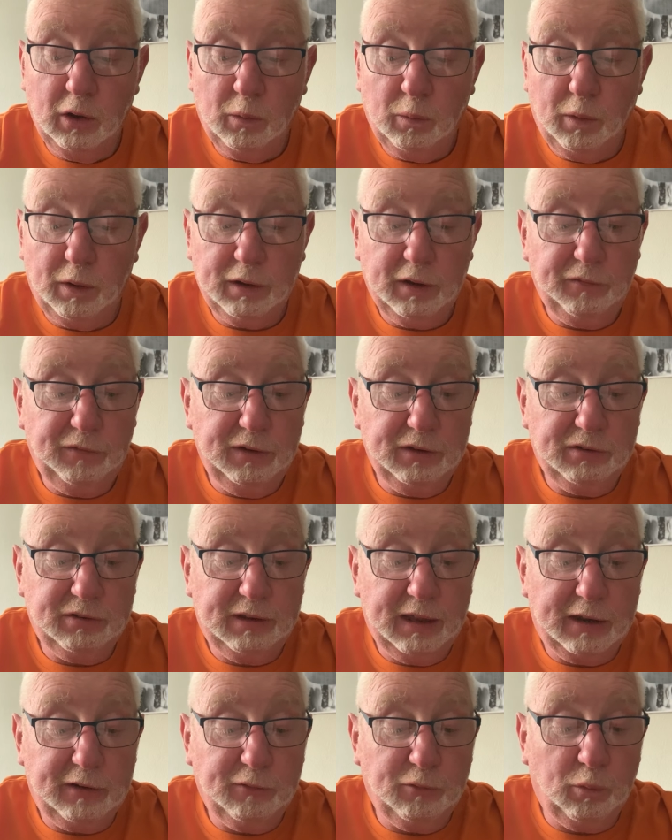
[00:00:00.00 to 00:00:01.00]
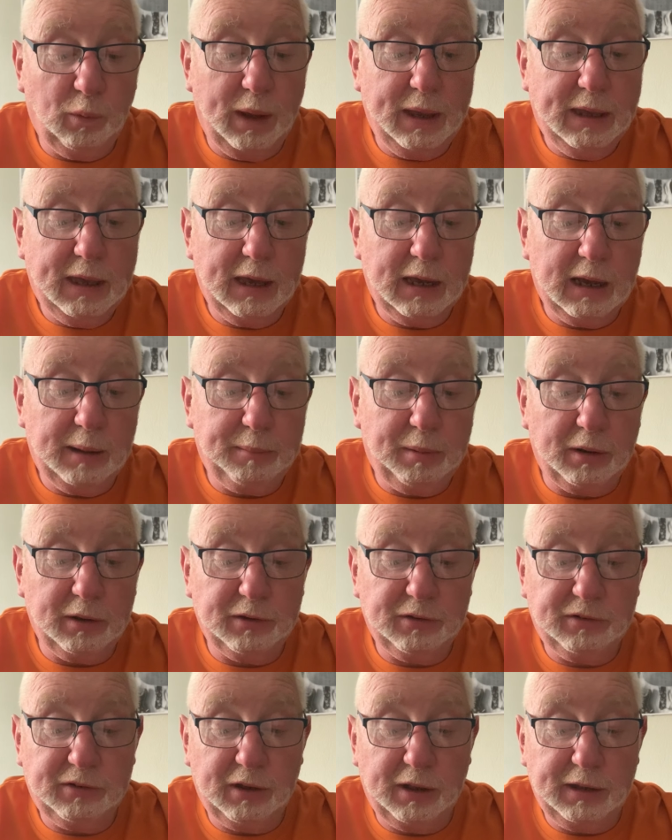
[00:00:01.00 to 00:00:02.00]
What if instead of waking up on a
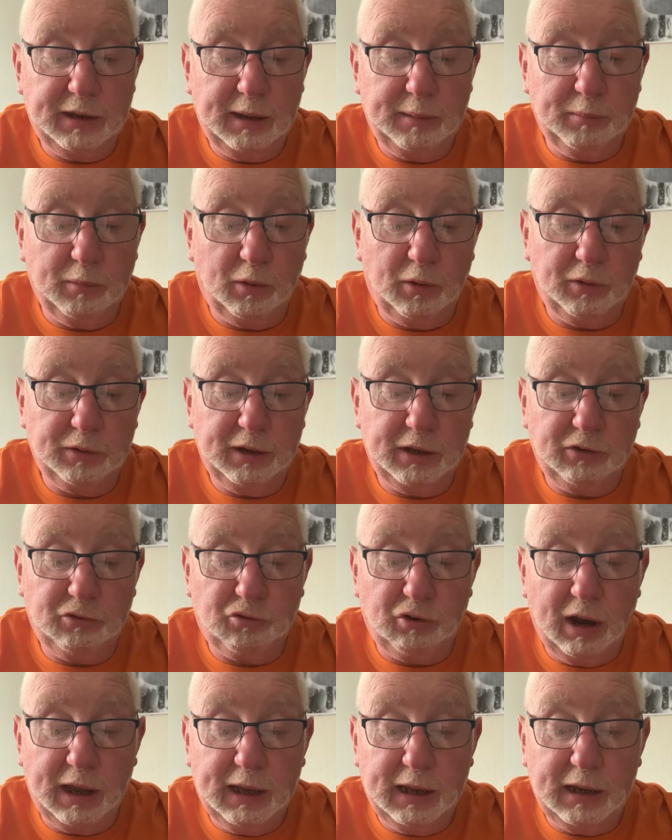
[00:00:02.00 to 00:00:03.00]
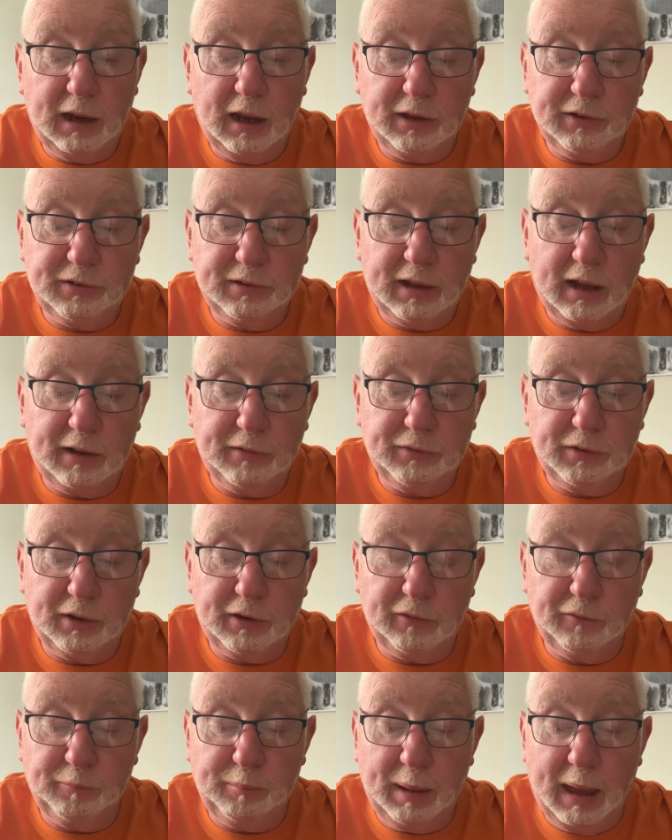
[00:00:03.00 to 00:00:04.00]
Sunday morning, dragging ourselves out
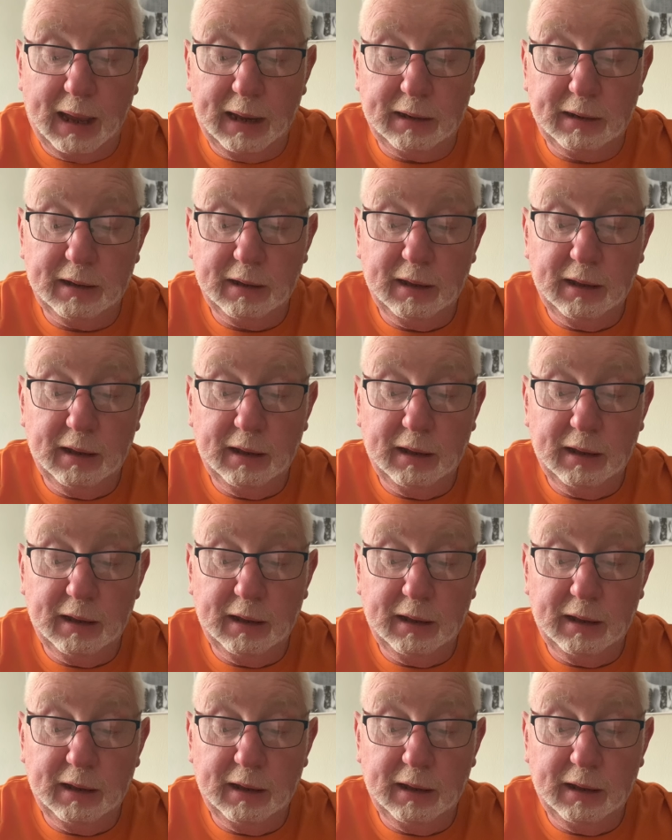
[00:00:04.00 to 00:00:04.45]
of bed,